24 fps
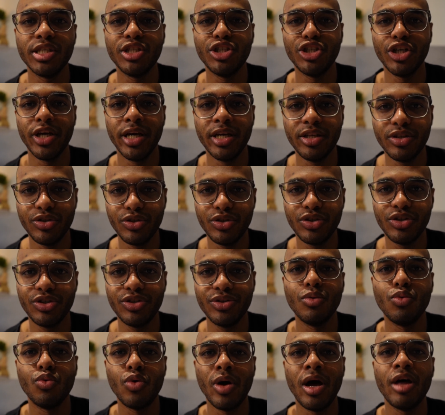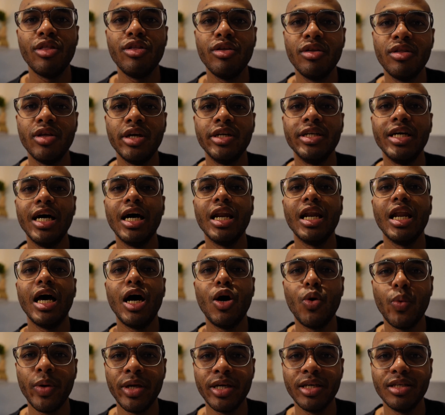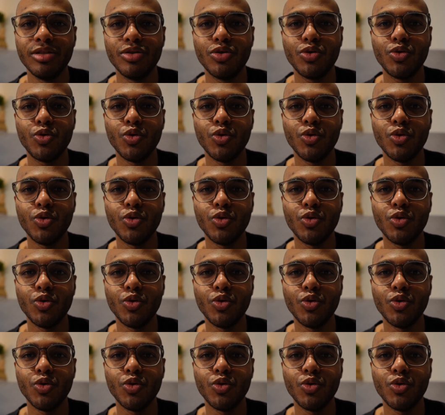change rather than allowing it